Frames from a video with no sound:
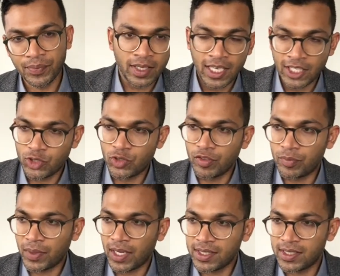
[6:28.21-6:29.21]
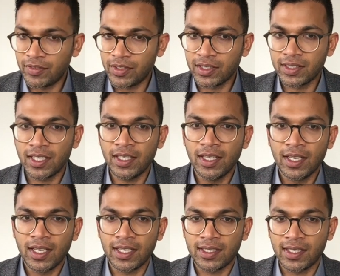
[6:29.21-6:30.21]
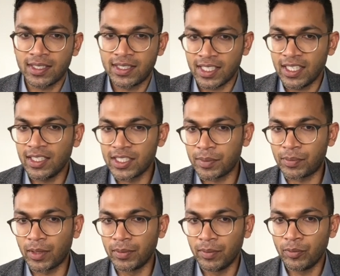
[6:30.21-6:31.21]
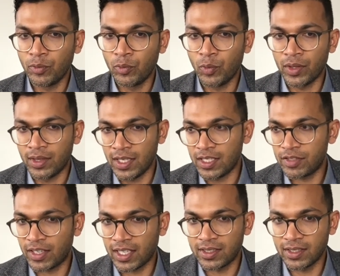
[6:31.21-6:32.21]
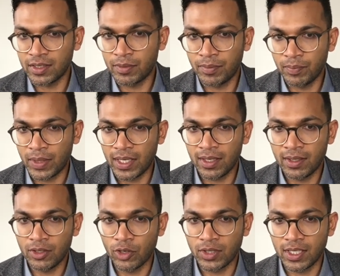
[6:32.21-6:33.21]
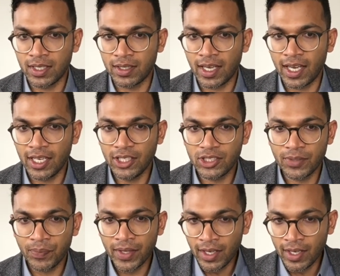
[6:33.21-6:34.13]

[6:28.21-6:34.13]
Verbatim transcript: The history of past difficulty, uh, the seal is a problem with these factors: beard, no teeth, age.